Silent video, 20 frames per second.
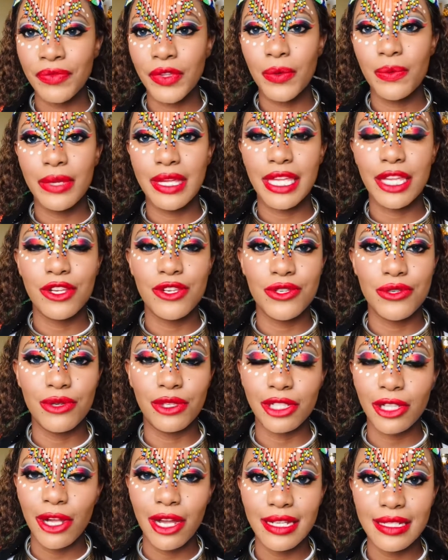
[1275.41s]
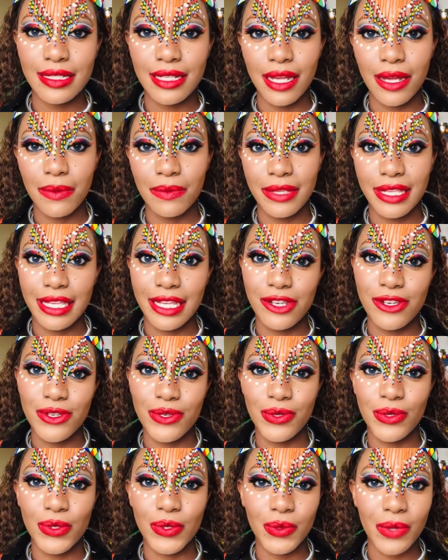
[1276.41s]
We can do Xhosa, we can
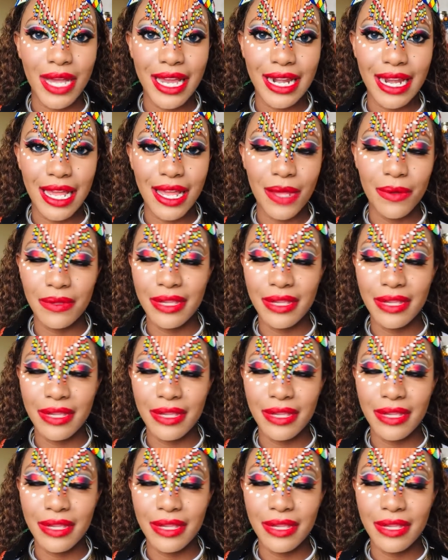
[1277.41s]
do Tswana,